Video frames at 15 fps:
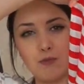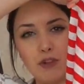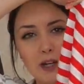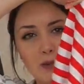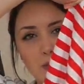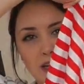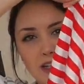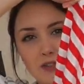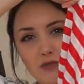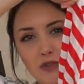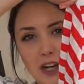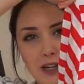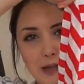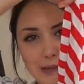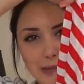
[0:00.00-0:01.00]
red and white
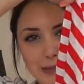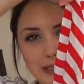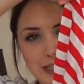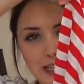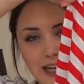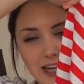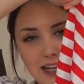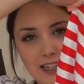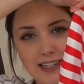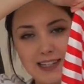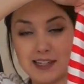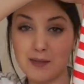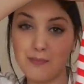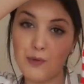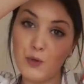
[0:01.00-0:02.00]
stripes and it
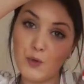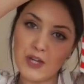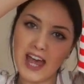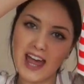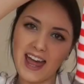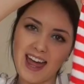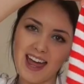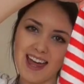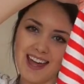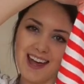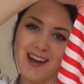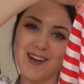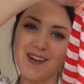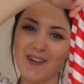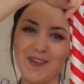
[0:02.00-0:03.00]
says beauté
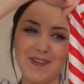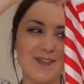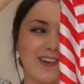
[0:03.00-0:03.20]
on the